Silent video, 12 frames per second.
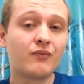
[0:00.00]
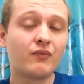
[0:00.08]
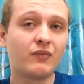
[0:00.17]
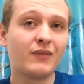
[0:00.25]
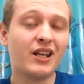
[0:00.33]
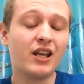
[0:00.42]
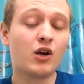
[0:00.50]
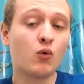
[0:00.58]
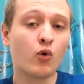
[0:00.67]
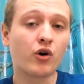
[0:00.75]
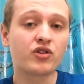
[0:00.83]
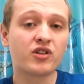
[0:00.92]
he can work
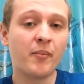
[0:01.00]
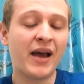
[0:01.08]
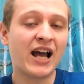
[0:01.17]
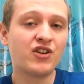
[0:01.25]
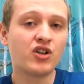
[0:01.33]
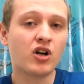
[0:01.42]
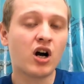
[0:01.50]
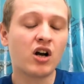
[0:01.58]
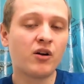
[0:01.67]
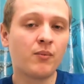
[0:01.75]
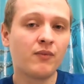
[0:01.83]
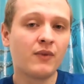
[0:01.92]
some magic on
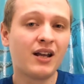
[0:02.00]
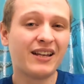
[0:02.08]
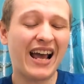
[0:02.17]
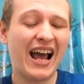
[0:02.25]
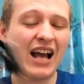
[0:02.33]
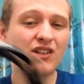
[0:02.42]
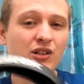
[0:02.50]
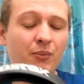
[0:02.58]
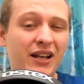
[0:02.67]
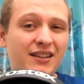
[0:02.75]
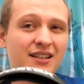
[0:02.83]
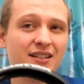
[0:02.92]
them to actually make
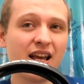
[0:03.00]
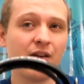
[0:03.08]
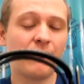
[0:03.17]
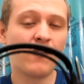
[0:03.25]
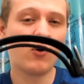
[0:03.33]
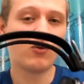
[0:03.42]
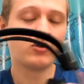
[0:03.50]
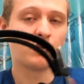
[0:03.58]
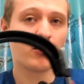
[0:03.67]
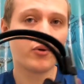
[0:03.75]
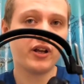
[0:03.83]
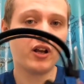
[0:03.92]
these headphones
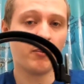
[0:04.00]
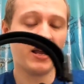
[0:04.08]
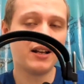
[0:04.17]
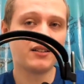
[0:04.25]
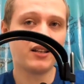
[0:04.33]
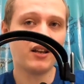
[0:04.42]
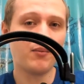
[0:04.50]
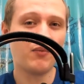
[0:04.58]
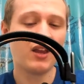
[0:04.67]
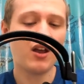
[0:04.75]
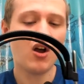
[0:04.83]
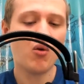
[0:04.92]
pretty amazing.
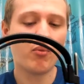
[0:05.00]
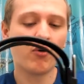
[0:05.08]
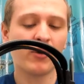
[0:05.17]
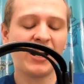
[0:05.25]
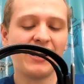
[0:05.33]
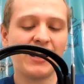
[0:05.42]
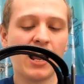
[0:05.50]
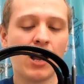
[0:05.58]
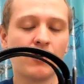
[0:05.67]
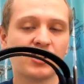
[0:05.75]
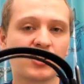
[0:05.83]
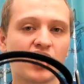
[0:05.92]
But right now in
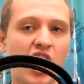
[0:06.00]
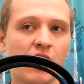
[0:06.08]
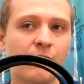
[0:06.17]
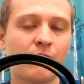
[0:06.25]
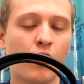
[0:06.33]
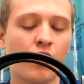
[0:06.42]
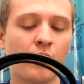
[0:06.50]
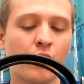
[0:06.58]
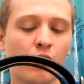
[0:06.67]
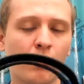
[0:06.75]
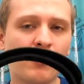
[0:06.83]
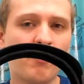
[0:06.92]
stock form or
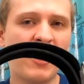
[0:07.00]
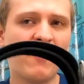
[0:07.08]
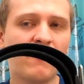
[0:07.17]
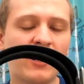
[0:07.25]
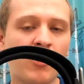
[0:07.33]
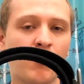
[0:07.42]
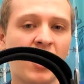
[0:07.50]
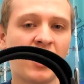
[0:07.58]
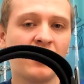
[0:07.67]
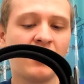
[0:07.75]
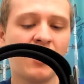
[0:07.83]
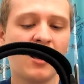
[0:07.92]
with Mayflower modded,
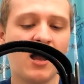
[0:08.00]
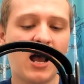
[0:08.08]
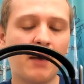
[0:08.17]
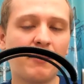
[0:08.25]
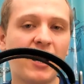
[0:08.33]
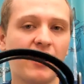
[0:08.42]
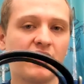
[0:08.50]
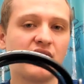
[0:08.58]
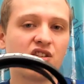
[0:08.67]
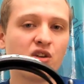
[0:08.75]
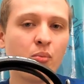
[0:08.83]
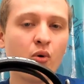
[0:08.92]
I'm kind of
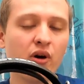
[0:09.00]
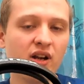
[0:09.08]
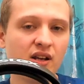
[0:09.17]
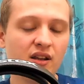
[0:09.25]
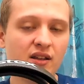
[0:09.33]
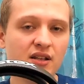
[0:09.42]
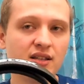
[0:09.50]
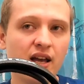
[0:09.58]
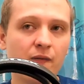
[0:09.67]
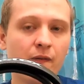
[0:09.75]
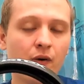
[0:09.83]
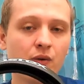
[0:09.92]
disappointed in these
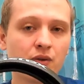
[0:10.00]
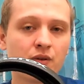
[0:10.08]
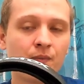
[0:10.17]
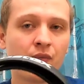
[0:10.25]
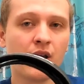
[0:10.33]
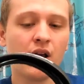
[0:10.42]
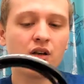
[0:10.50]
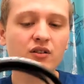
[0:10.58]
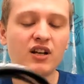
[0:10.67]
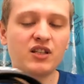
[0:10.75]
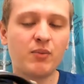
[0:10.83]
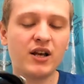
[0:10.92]
headphones. So that's
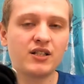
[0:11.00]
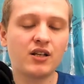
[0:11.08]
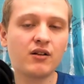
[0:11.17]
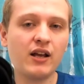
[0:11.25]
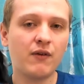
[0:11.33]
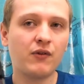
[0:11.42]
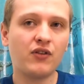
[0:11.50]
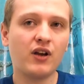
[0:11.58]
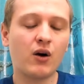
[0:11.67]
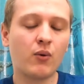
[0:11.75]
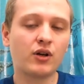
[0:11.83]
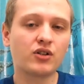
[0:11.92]
basically everything I
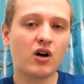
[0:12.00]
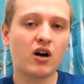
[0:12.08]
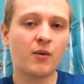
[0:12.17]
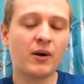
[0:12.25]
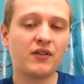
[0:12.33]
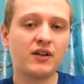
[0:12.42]
want to talk about these